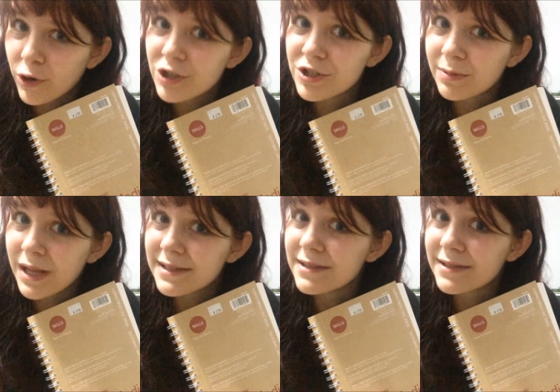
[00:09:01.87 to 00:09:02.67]
art
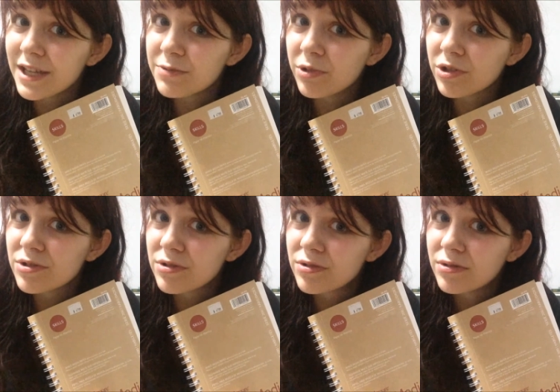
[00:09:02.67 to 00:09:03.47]
supplies and
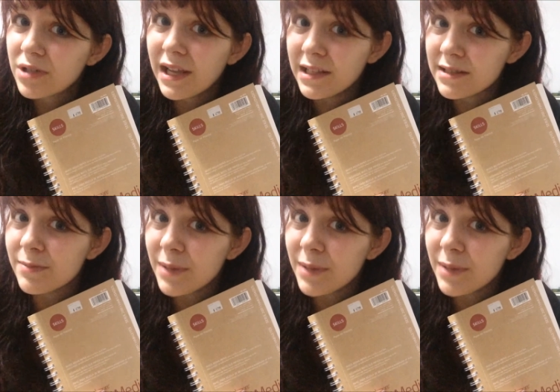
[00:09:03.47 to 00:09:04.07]
sketchbooks. It's